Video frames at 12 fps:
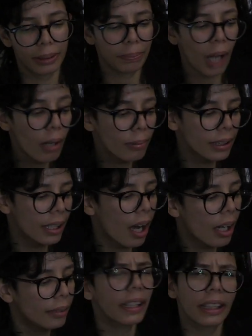Probably
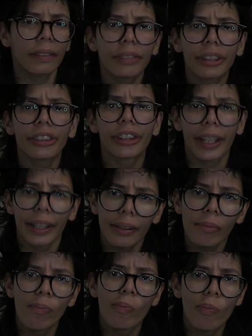not. Like, if they're
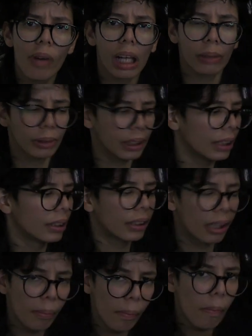there, I would eat
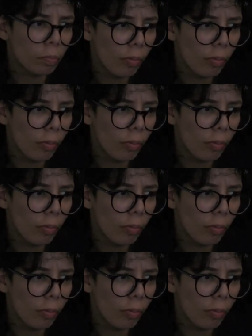them.